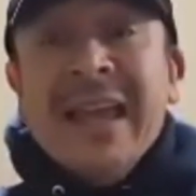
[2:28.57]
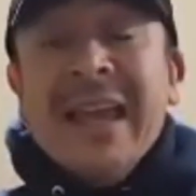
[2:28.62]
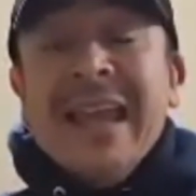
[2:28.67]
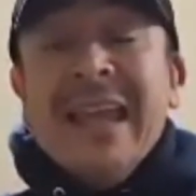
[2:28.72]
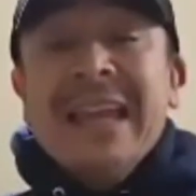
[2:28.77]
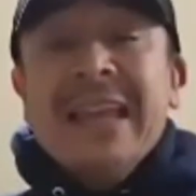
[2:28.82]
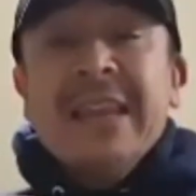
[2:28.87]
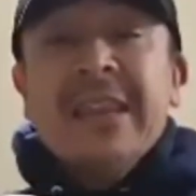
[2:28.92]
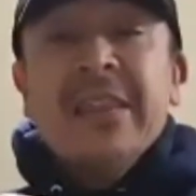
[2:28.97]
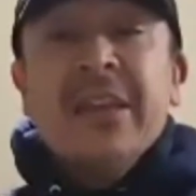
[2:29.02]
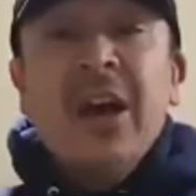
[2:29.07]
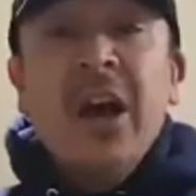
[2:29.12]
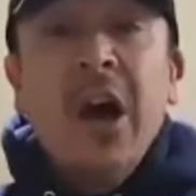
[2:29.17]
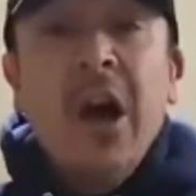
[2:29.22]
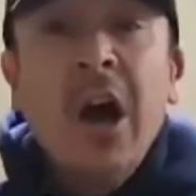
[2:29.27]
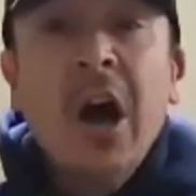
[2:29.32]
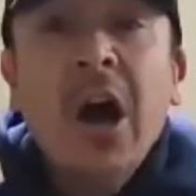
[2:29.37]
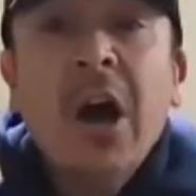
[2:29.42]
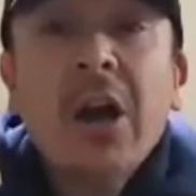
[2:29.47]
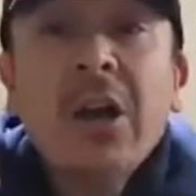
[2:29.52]
in the
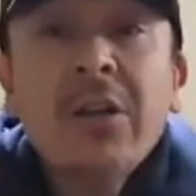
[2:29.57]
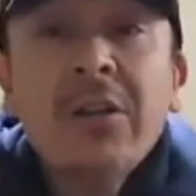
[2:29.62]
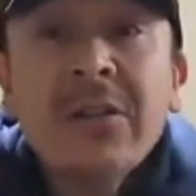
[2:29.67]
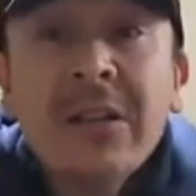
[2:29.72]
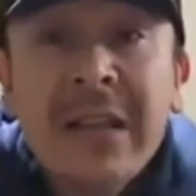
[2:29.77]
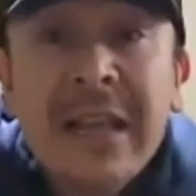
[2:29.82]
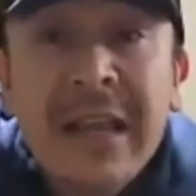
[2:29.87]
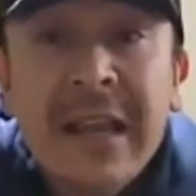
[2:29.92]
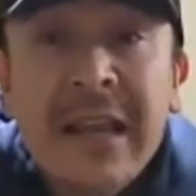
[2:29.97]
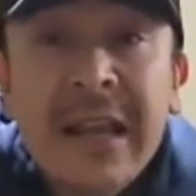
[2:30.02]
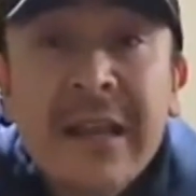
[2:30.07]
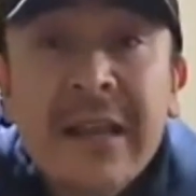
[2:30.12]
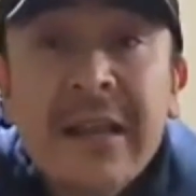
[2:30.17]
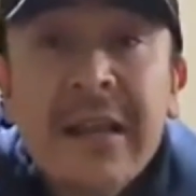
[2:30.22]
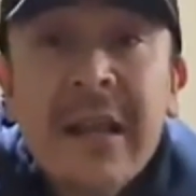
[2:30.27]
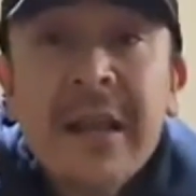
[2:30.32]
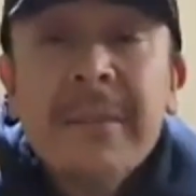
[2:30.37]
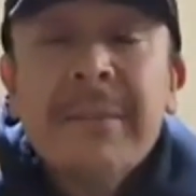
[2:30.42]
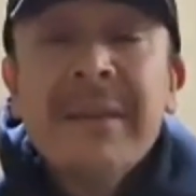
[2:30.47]
heartland